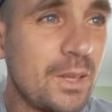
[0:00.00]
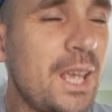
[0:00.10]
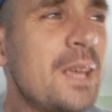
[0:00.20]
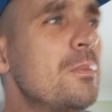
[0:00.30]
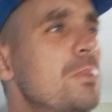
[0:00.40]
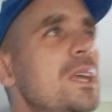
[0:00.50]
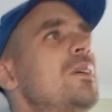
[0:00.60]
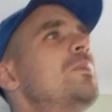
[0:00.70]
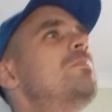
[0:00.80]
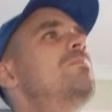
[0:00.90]
He could be
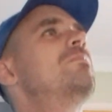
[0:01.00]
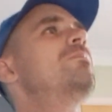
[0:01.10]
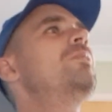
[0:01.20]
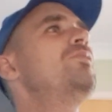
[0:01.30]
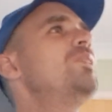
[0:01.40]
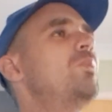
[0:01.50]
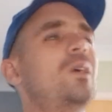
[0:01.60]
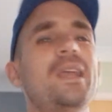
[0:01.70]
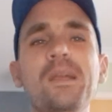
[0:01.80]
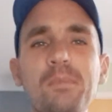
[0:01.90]
a, if you
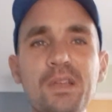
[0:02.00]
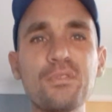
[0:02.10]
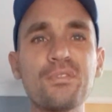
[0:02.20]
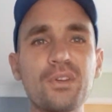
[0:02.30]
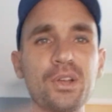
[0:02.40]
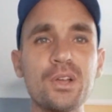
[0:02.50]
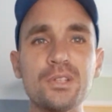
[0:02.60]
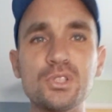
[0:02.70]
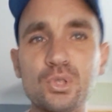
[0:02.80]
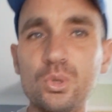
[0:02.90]
want, he can be a
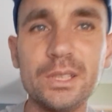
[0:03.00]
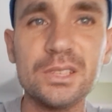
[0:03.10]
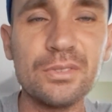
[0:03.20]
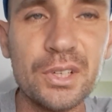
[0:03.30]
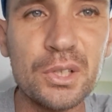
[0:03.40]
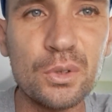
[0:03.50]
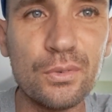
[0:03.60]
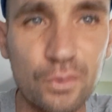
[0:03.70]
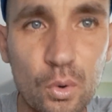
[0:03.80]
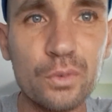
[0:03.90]
third choice, third or
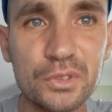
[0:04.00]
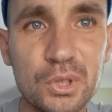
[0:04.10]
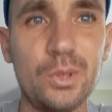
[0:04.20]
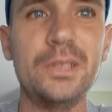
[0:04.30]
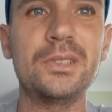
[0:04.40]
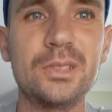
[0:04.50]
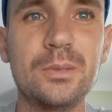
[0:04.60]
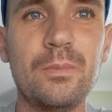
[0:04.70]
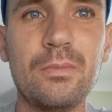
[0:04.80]
fourth choice,